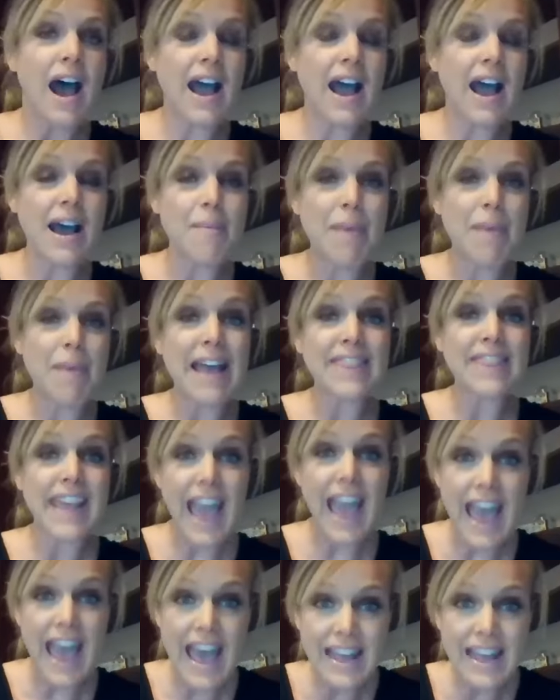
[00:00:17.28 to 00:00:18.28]
at
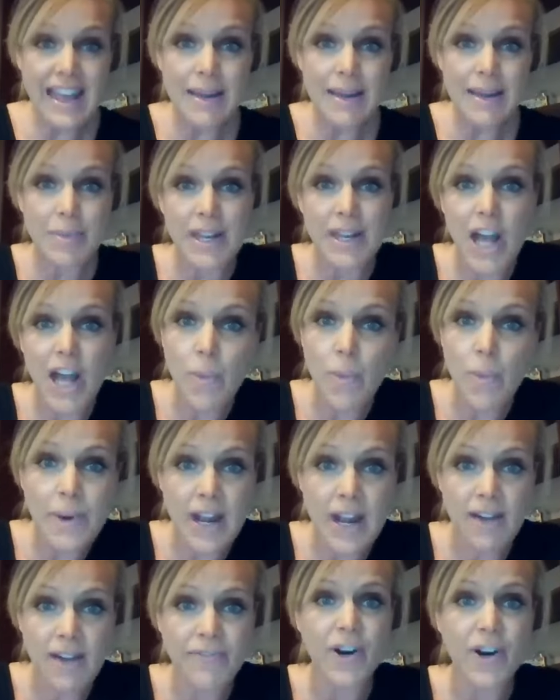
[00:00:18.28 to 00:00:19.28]
the end I'm going to
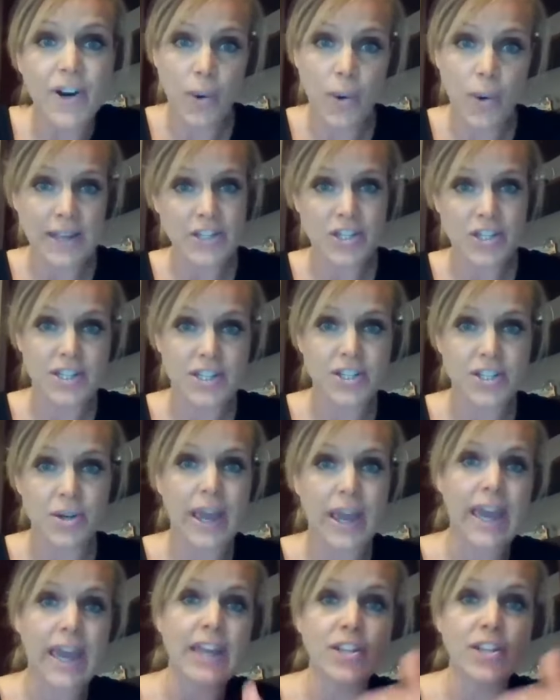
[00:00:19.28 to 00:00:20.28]
open it up for questions.
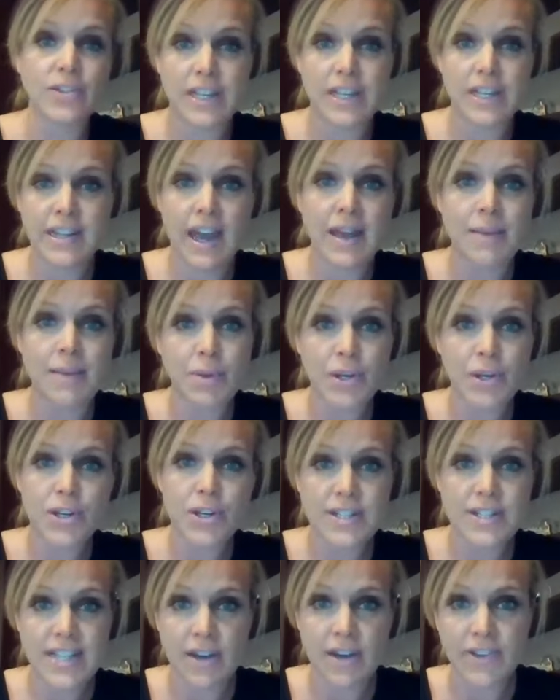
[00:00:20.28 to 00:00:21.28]
Okay, and you'll need to unmute
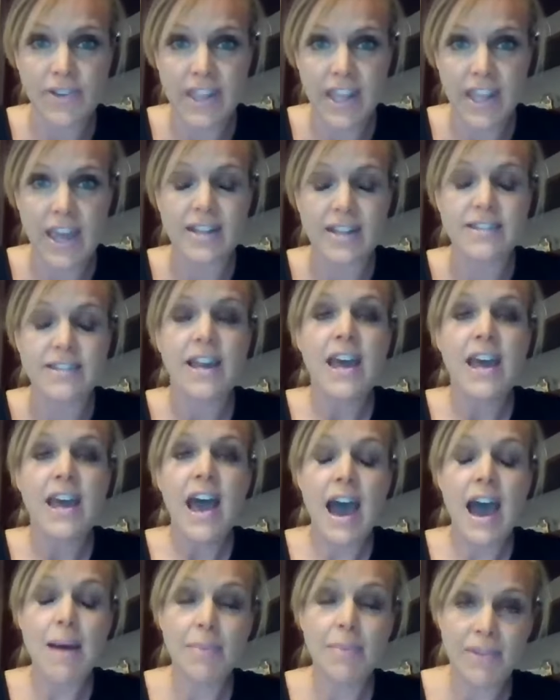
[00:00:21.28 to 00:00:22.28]
yourself at the end
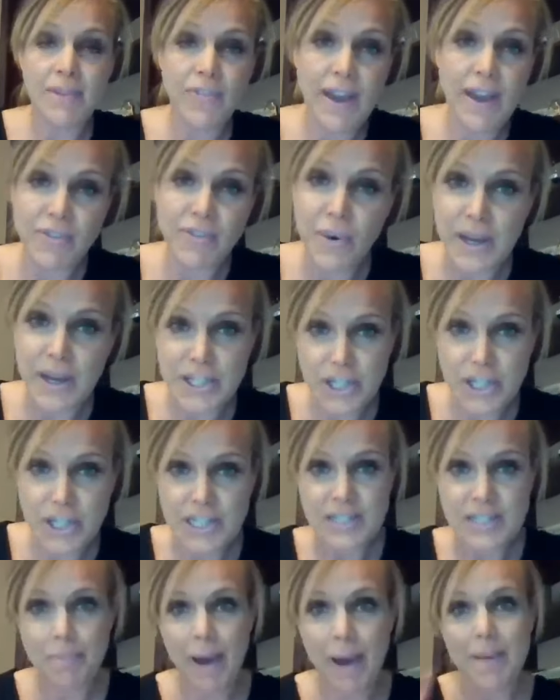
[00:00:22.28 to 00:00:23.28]
if you have
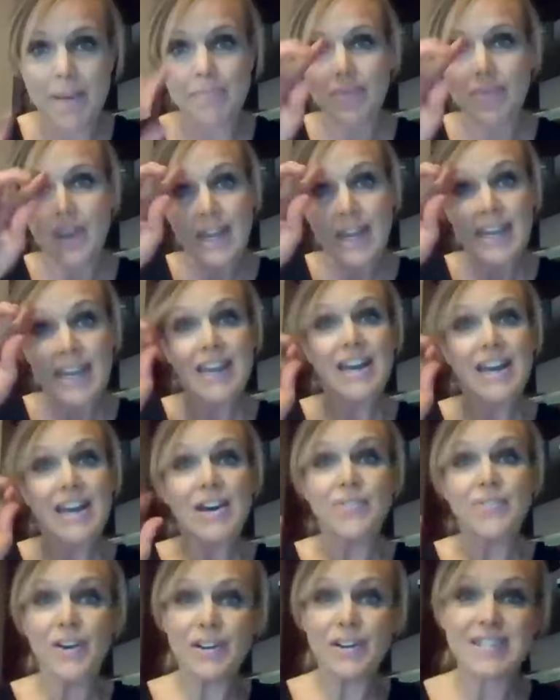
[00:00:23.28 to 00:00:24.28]
questions. But
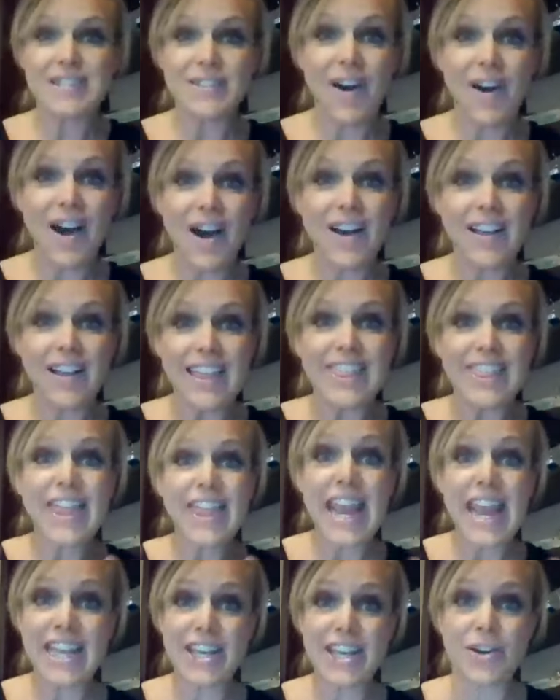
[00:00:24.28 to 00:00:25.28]
first of all,
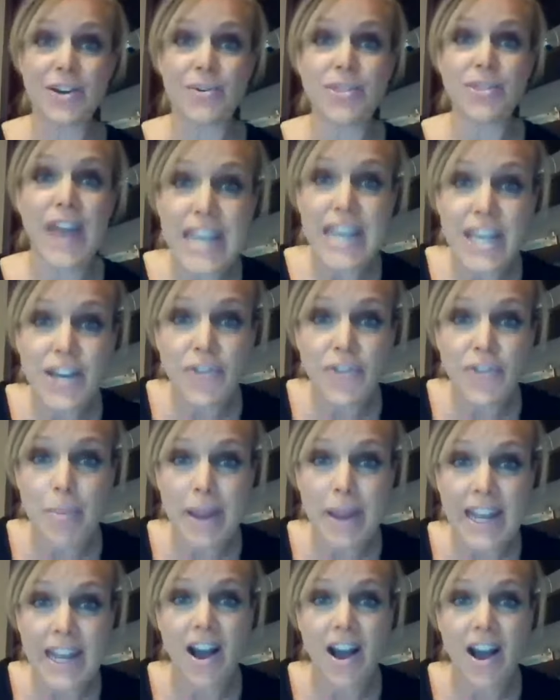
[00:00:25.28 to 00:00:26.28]
thank you. Thank you for
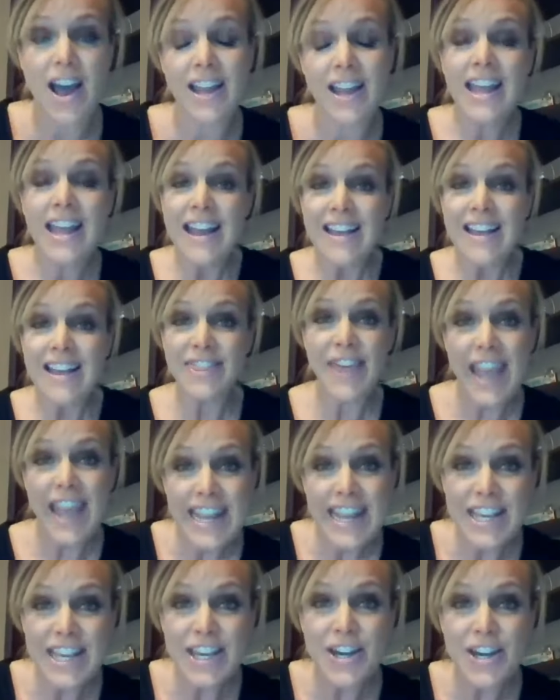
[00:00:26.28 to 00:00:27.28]
being on.
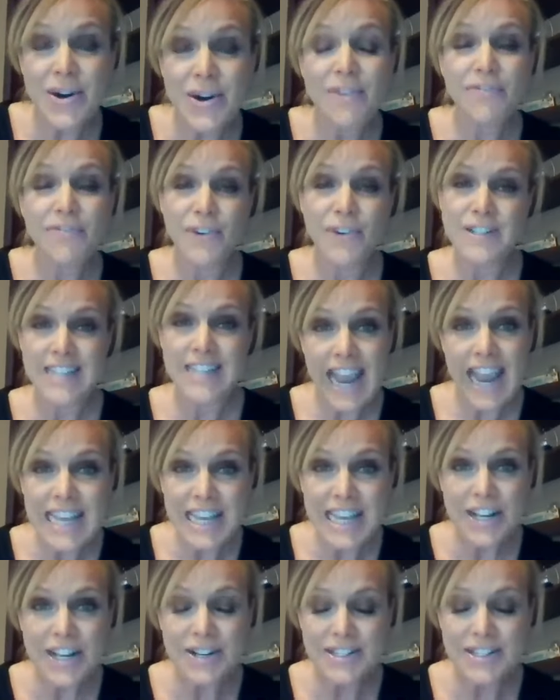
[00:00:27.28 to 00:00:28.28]
Thank you for
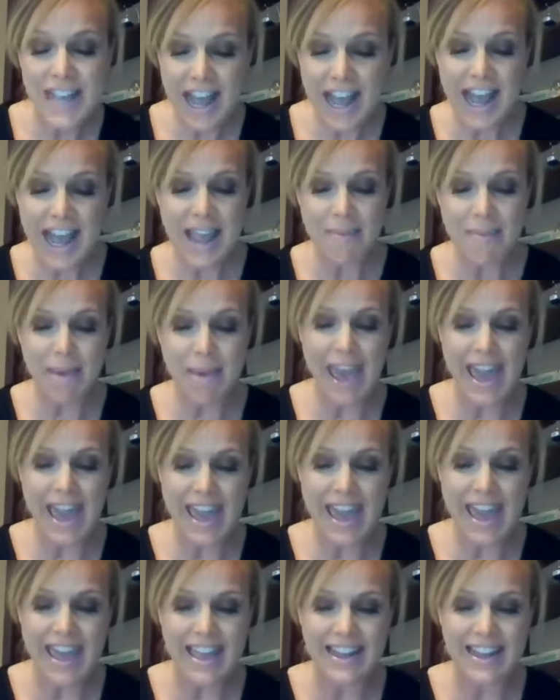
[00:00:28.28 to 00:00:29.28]
taking your time,
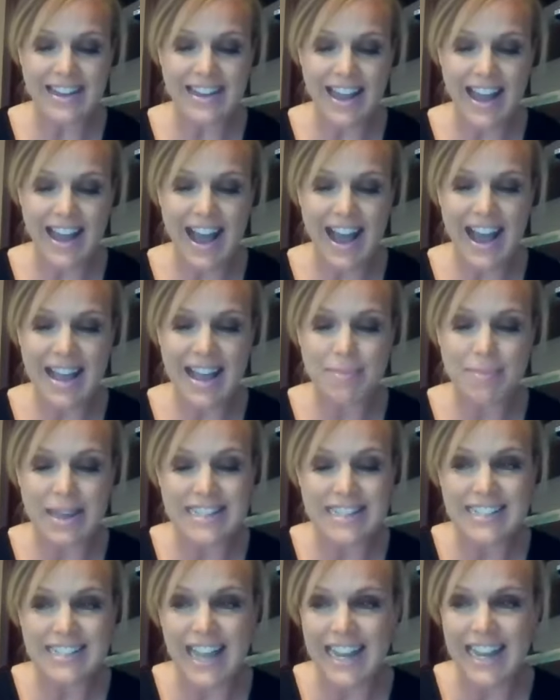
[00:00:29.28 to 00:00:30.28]
and I'm
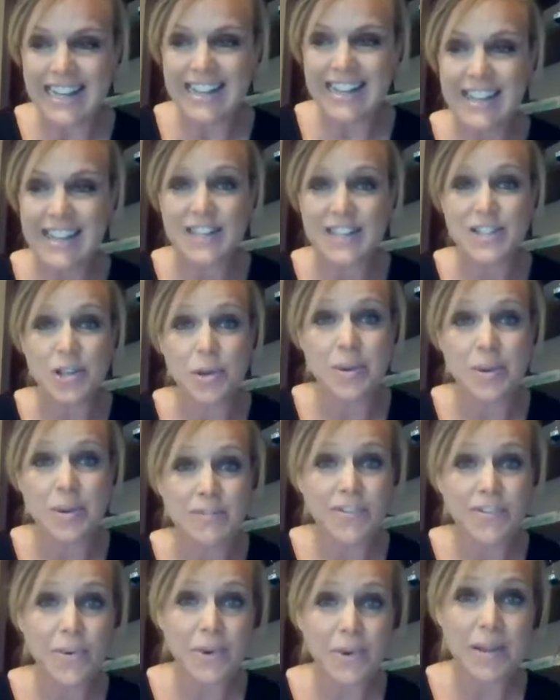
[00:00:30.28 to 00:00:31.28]
excited that so
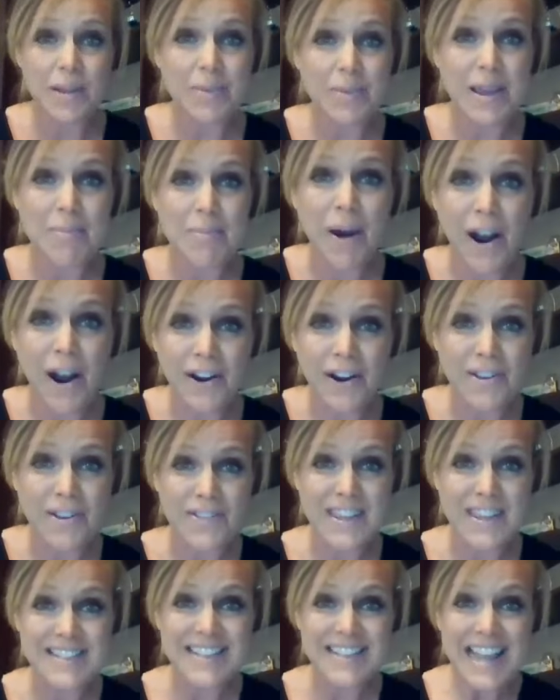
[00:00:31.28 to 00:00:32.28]
many of you want to be a part
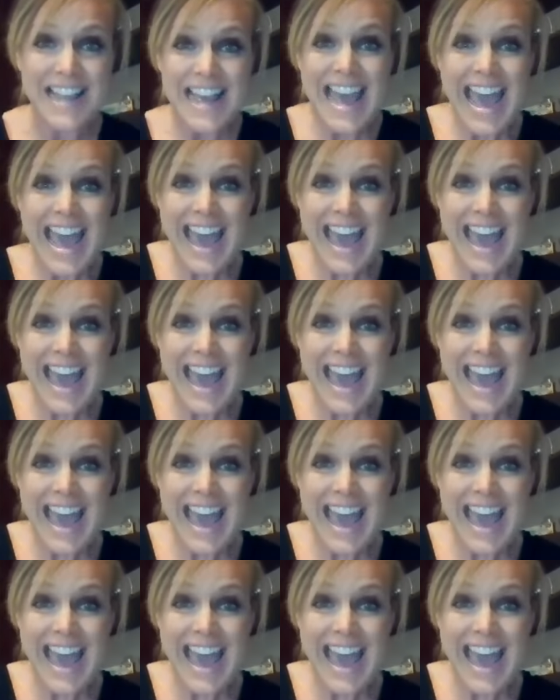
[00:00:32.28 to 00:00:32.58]
of this